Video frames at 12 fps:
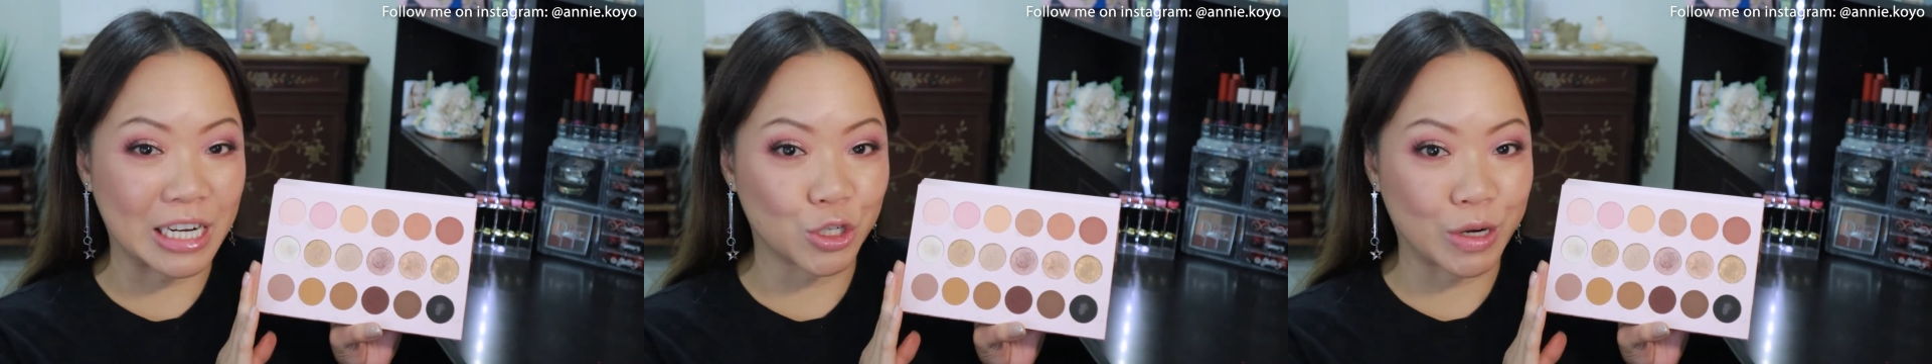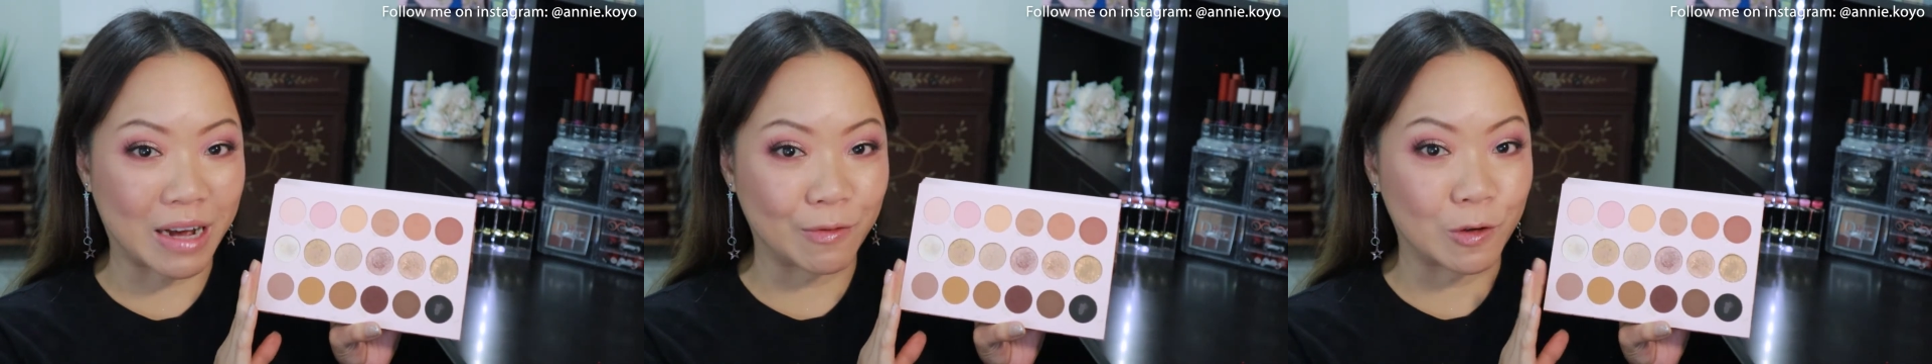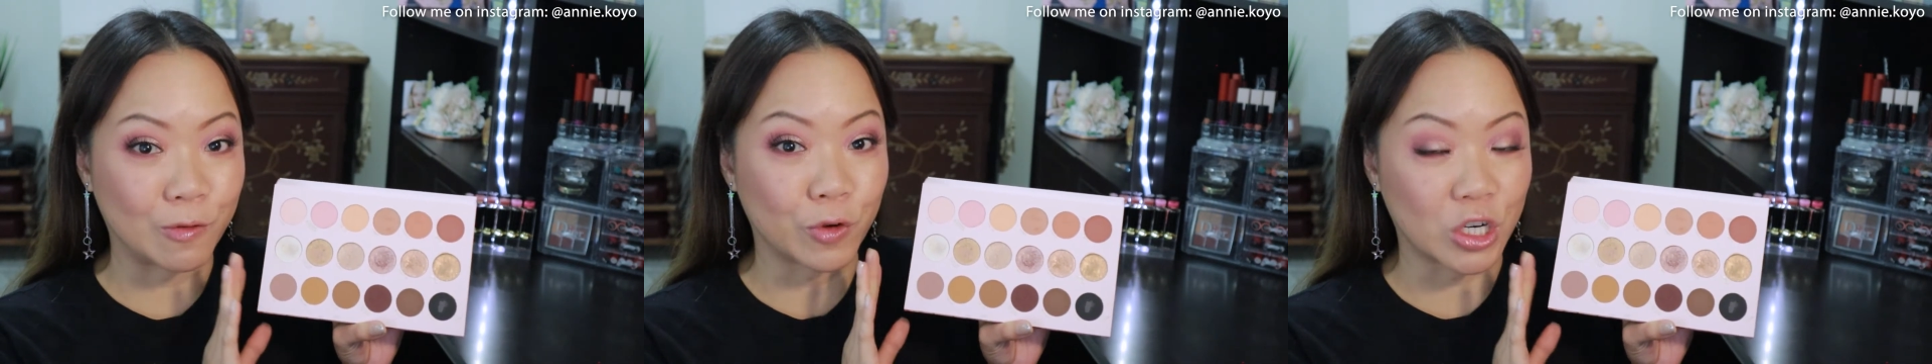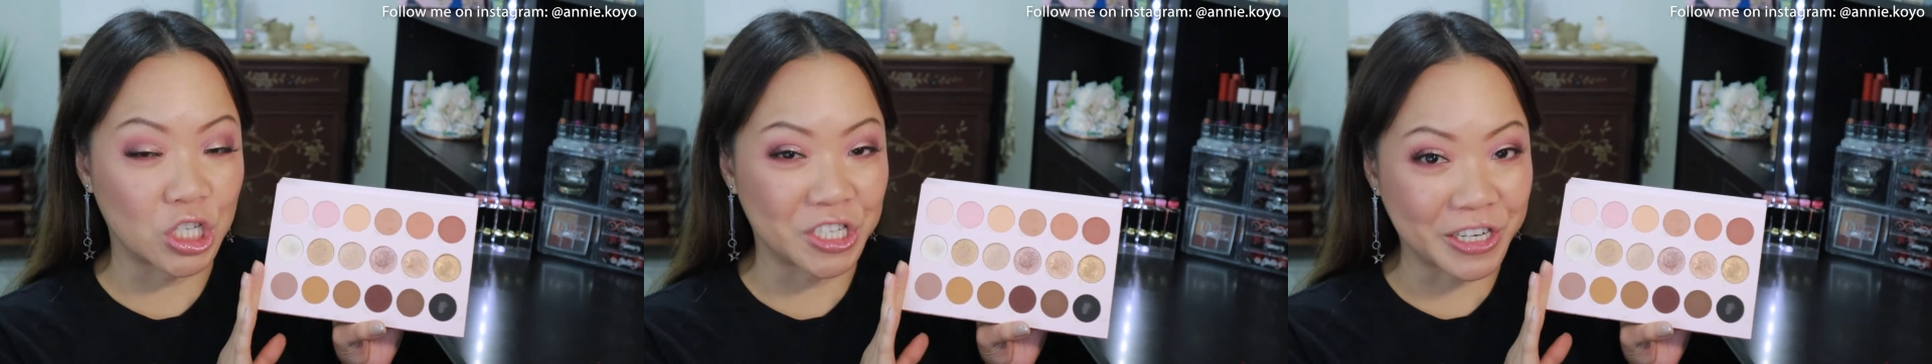travel
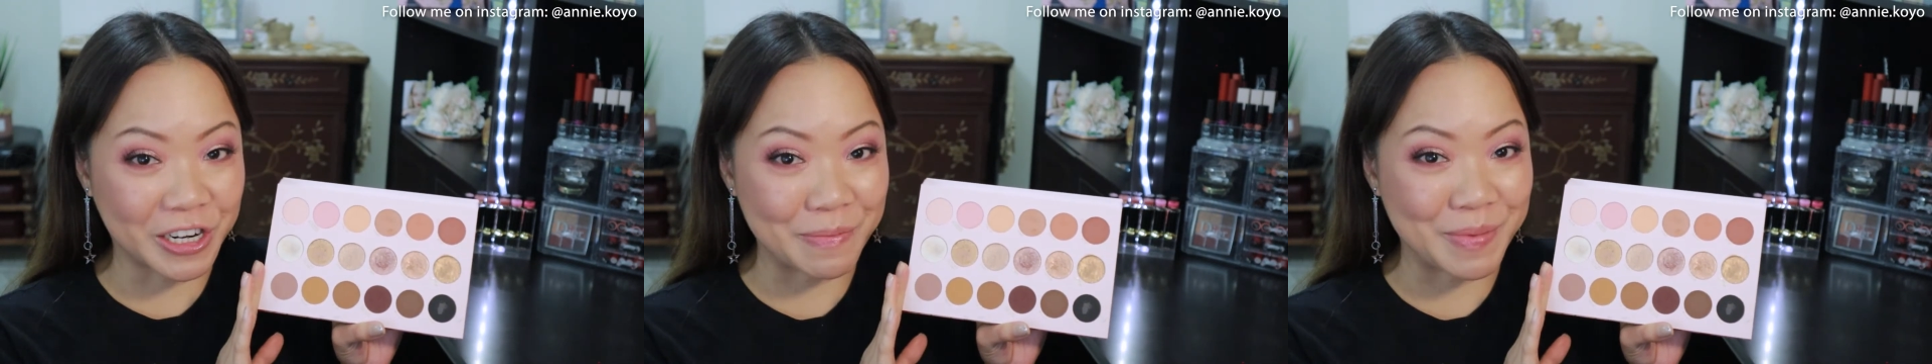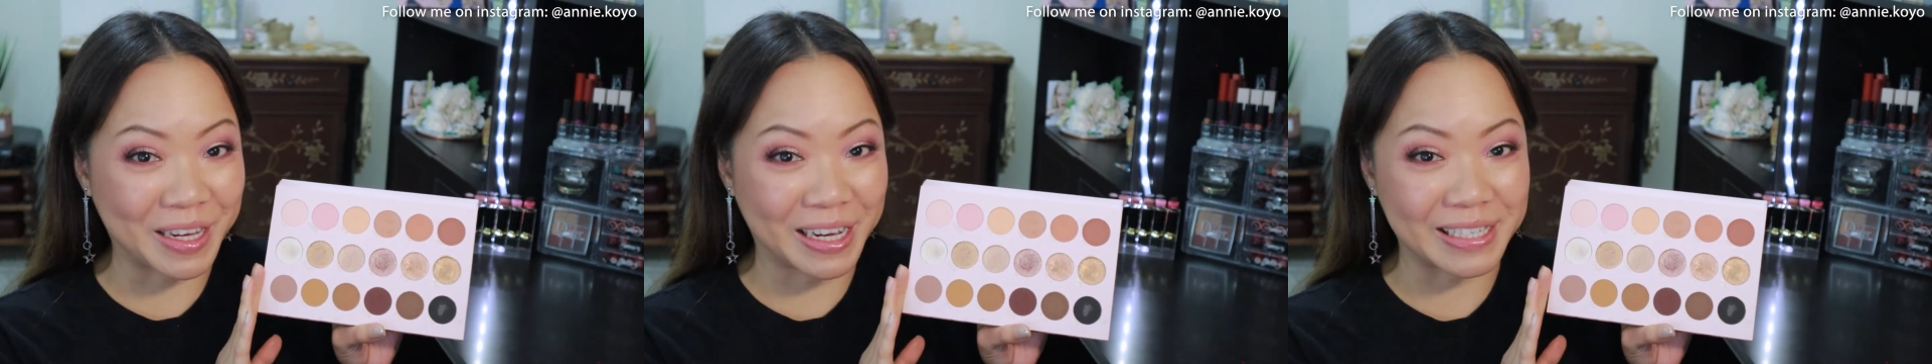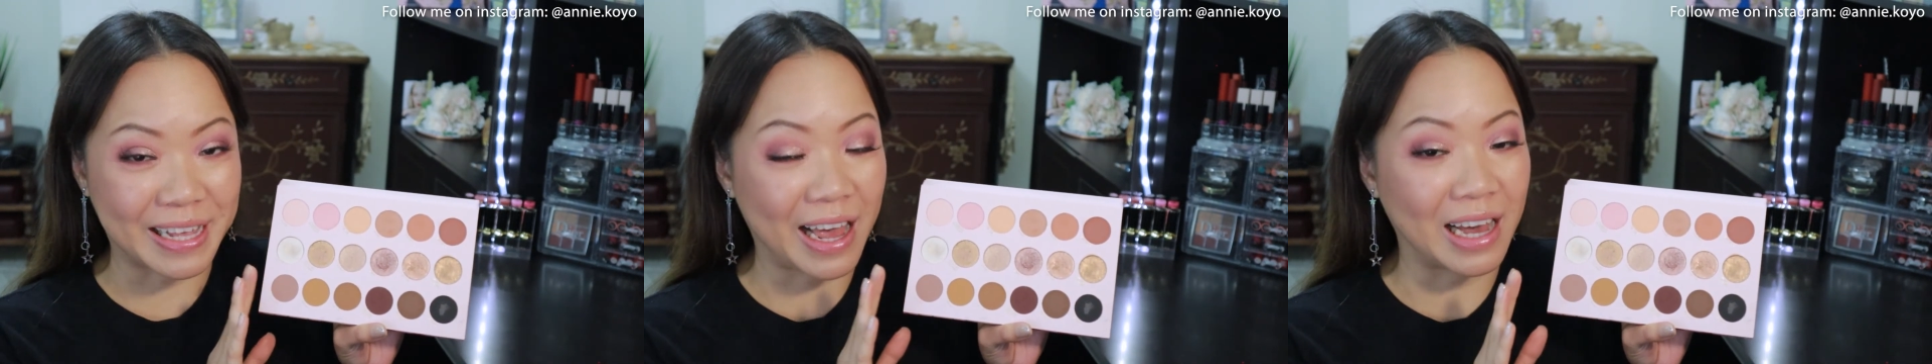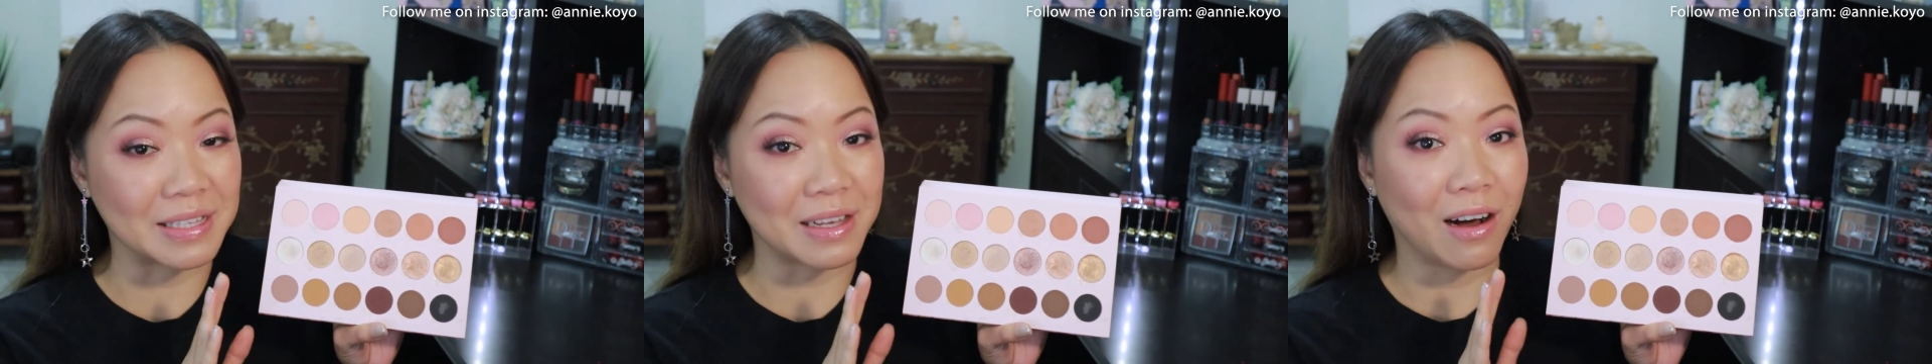for sure because it
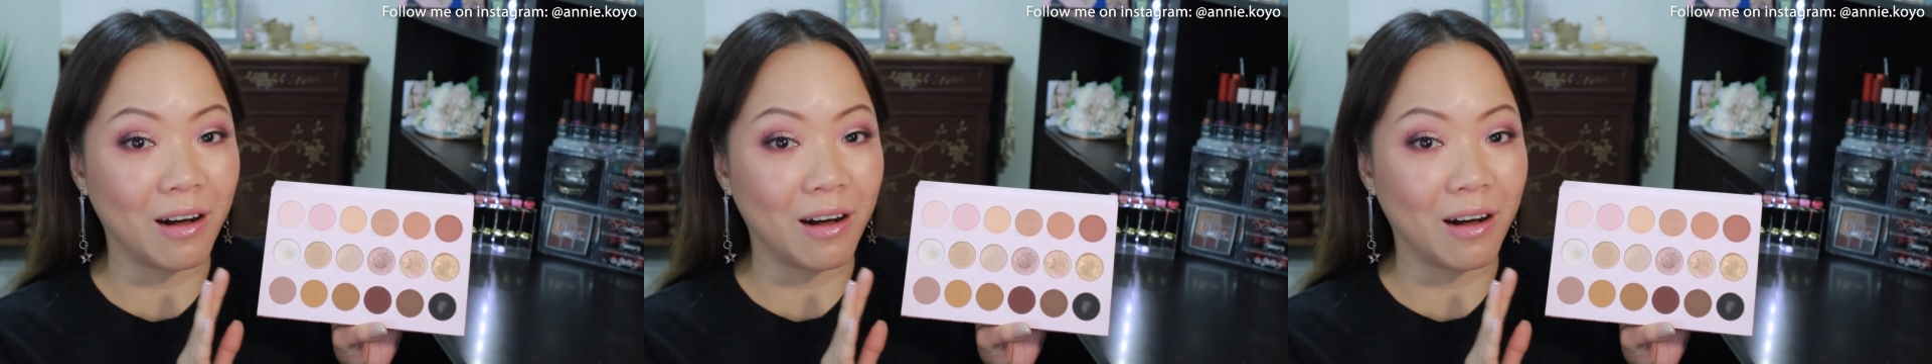has